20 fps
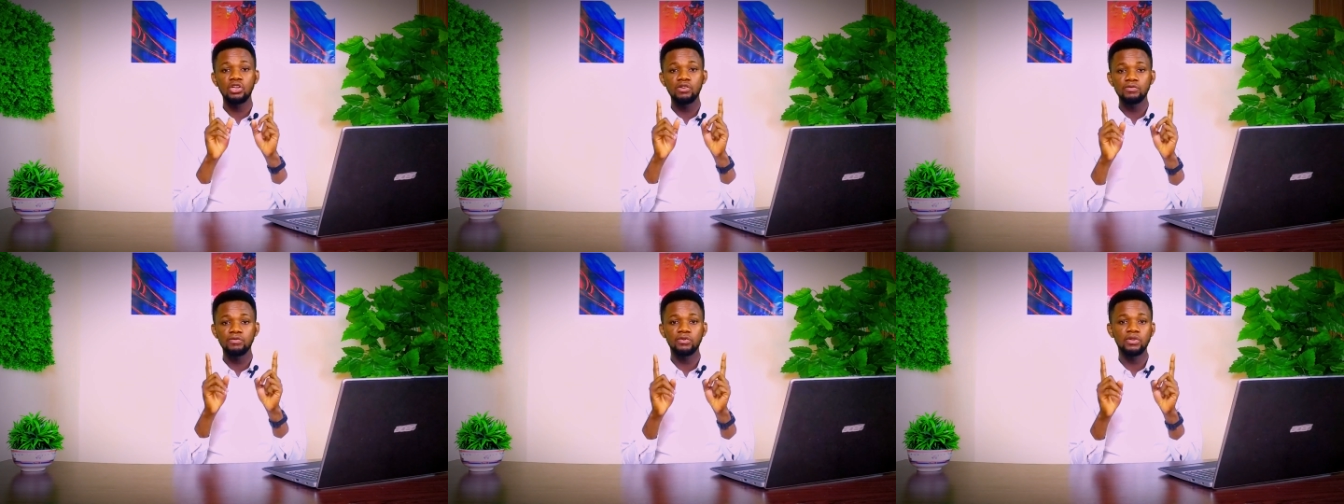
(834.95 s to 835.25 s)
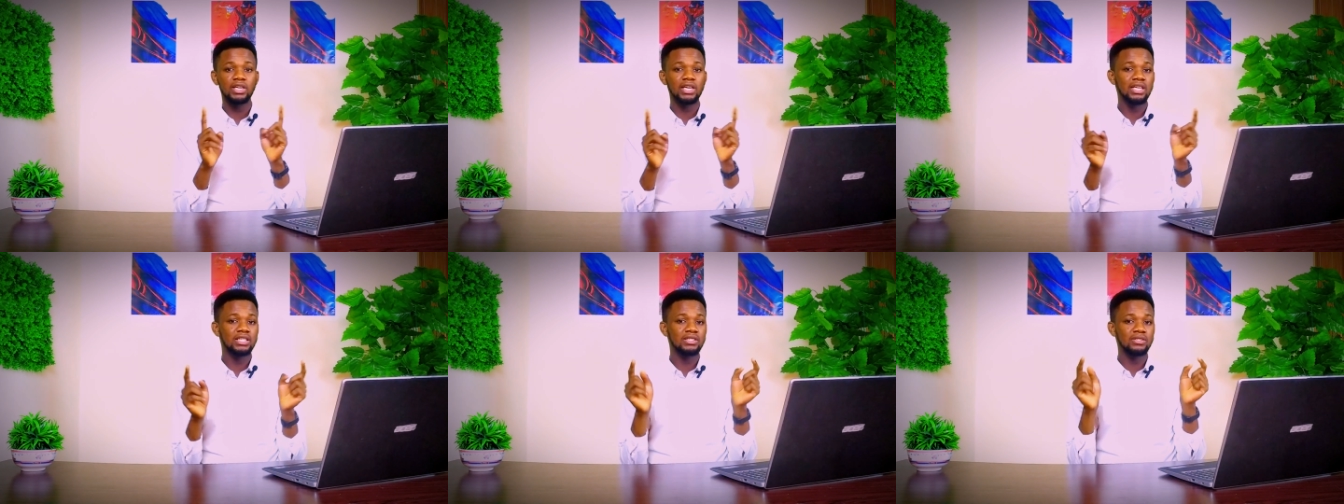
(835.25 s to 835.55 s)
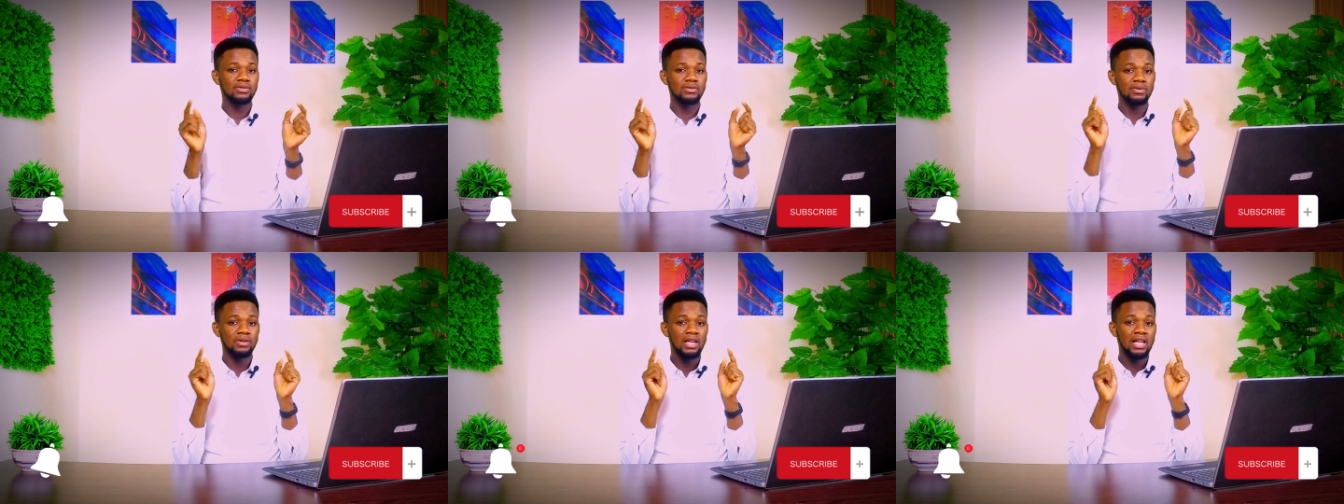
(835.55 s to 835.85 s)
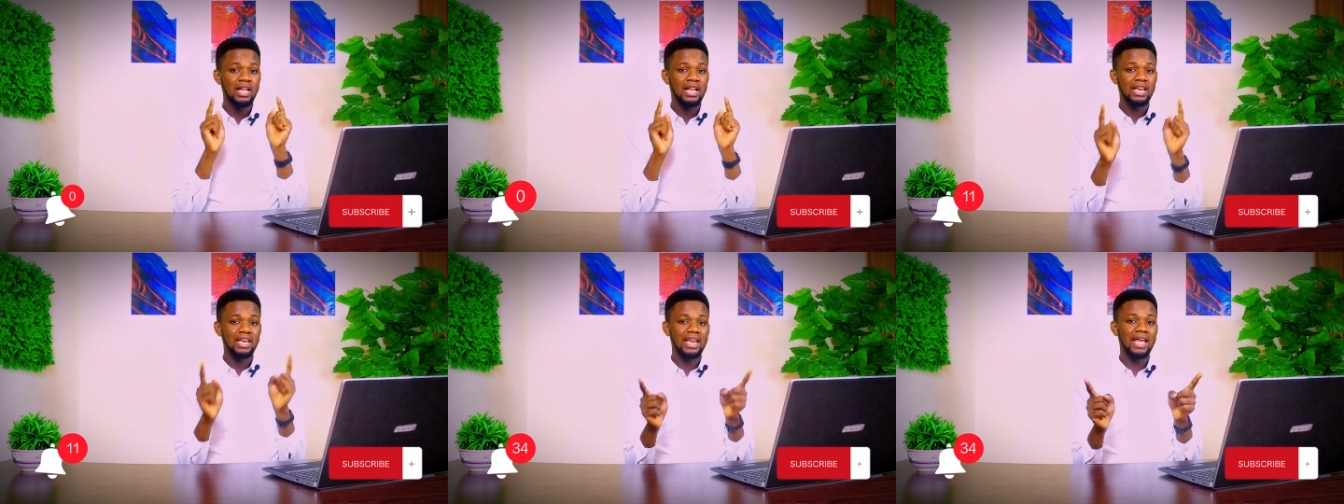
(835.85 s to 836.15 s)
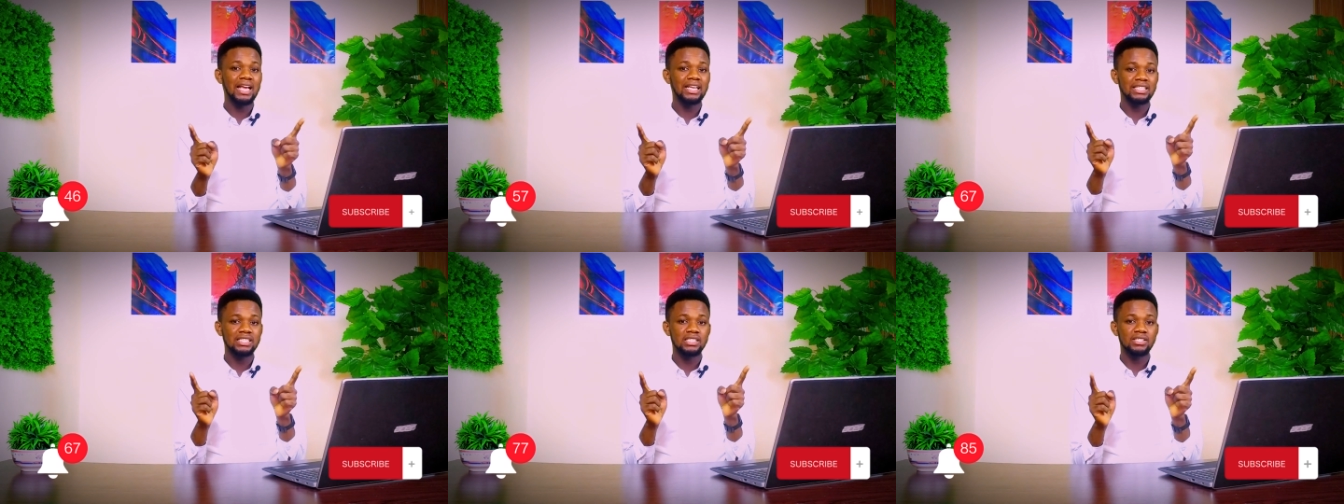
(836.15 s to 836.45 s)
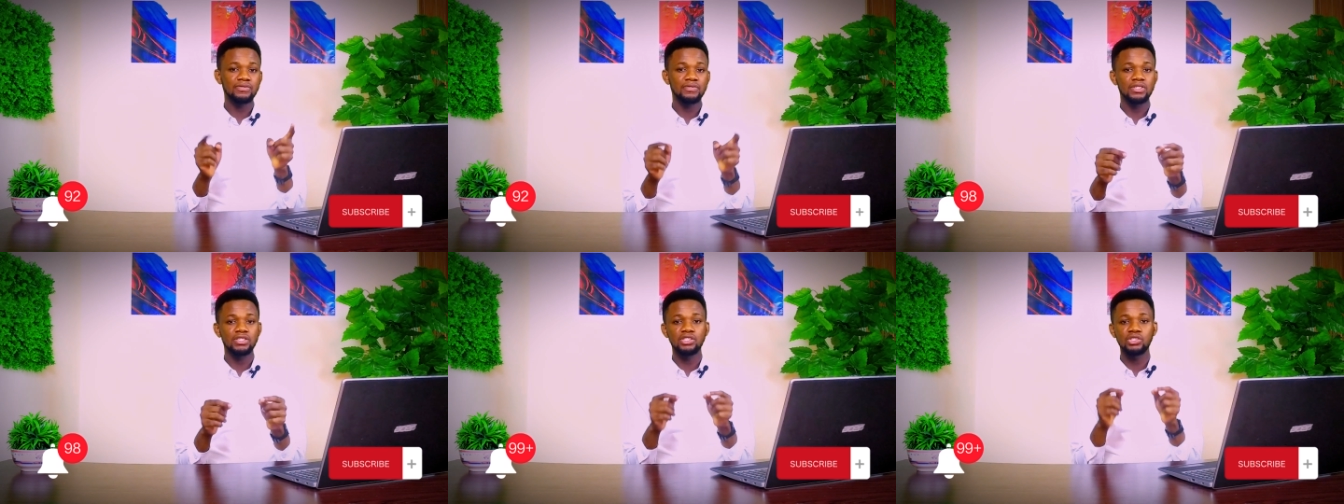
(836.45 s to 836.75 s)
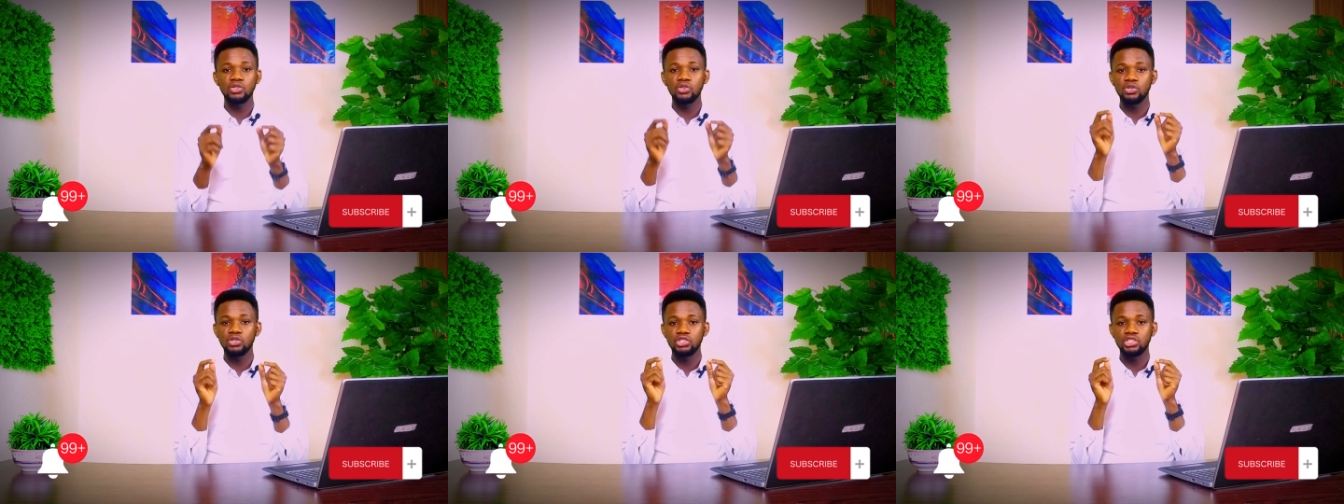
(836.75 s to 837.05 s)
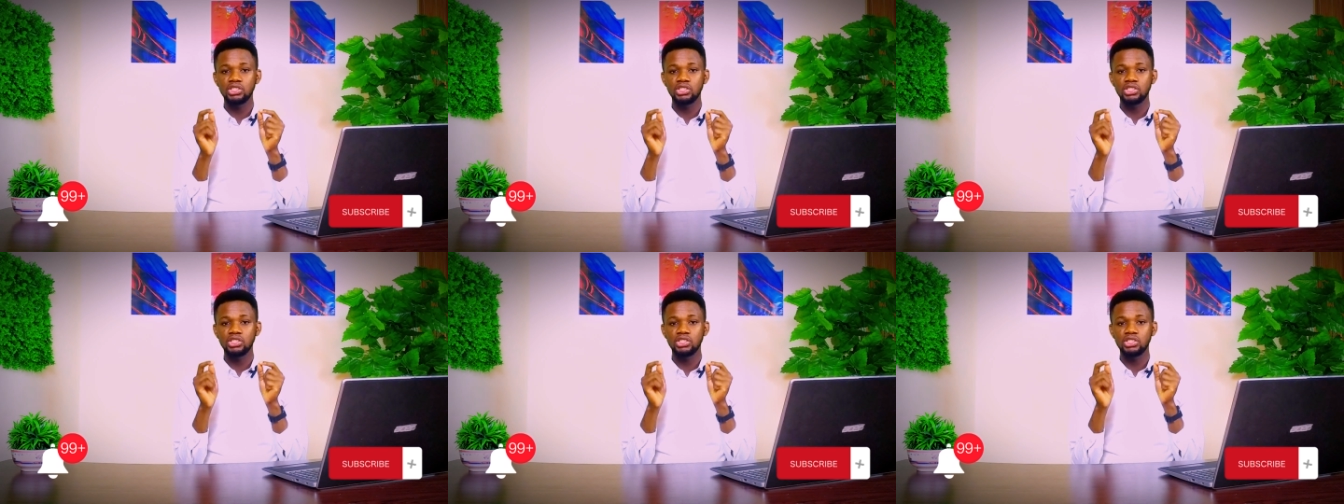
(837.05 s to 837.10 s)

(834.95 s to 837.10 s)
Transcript: Don't forget to like this video,